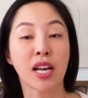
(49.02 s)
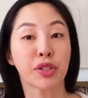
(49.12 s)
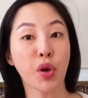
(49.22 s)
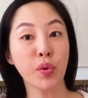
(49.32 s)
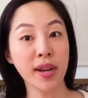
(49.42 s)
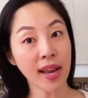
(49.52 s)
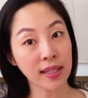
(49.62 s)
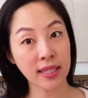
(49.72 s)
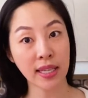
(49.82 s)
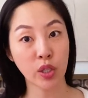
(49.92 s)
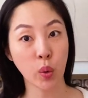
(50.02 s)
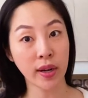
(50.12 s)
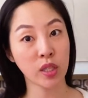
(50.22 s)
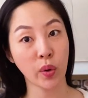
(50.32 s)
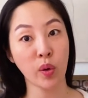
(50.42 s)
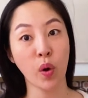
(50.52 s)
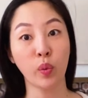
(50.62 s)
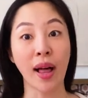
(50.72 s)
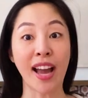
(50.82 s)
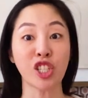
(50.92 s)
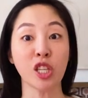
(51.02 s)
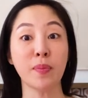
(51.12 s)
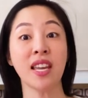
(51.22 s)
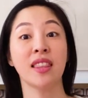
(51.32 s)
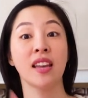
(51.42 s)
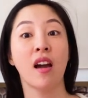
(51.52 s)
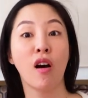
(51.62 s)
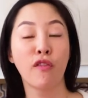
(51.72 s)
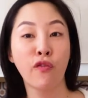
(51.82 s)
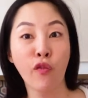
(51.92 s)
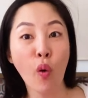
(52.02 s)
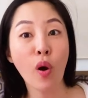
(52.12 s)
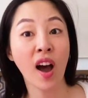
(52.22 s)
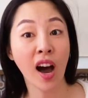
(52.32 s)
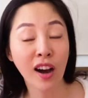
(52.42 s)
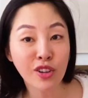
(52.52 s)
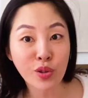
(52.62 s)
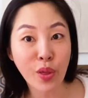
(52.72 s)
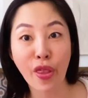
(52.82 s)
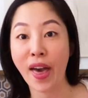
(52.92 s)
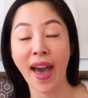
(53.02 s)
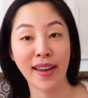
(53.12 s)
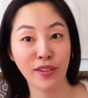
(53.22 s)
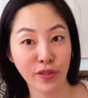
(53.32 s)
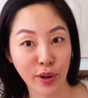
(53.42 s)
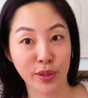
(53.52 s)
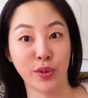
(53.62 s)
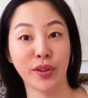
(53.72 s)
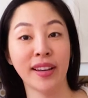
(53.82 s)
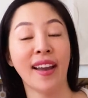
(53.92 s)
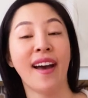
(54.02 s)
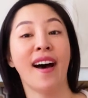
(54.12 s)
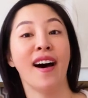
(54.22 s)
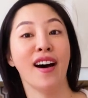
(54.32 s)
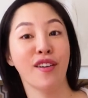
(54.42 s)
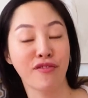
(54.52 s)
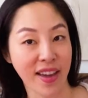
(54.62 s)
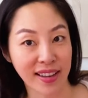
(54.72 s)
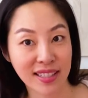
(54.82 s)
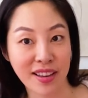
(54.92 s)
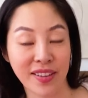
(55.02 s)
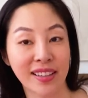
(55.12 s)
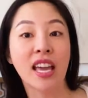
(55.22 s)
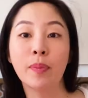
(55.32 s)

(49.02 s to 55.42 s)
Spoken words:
So next year, 2021, will actually be the 400th anniversary of Thanksgiving.